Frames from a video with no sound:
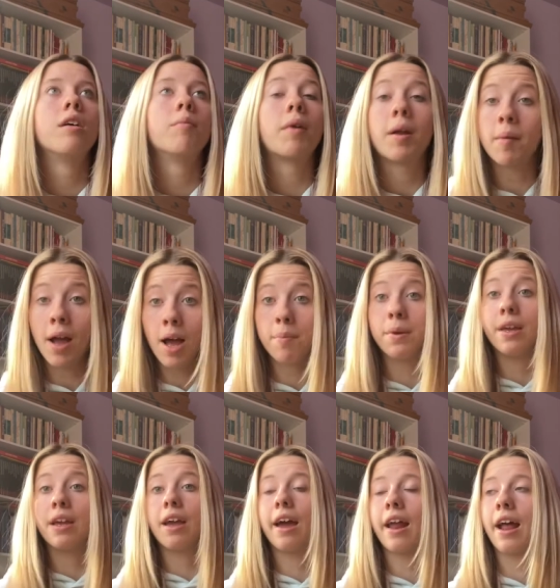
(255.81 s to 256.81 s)
But I'm
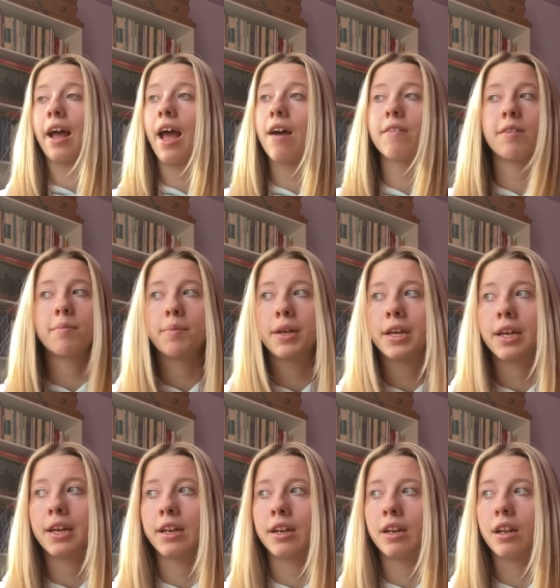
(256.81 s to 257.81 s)
happy, and I haven't
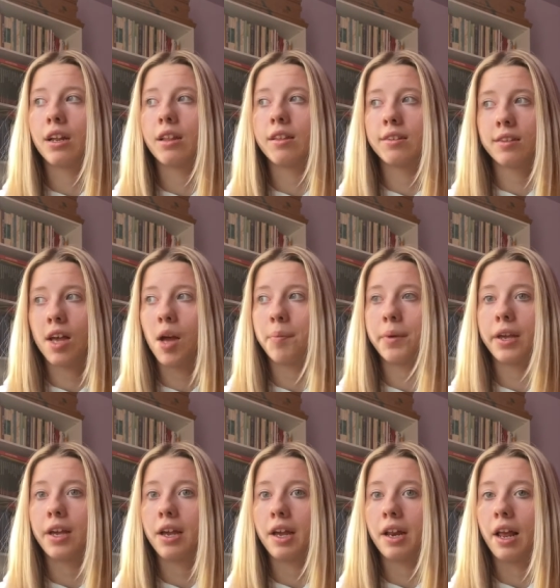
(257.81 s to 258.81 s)
been this
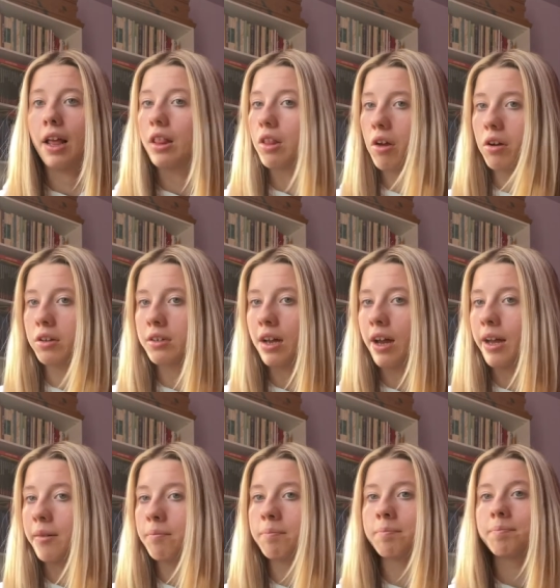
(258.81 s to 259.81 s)
happy in a long
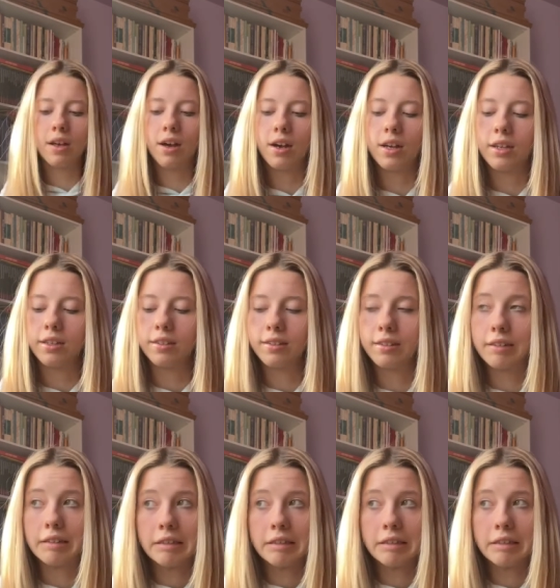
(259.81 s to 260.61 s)
time because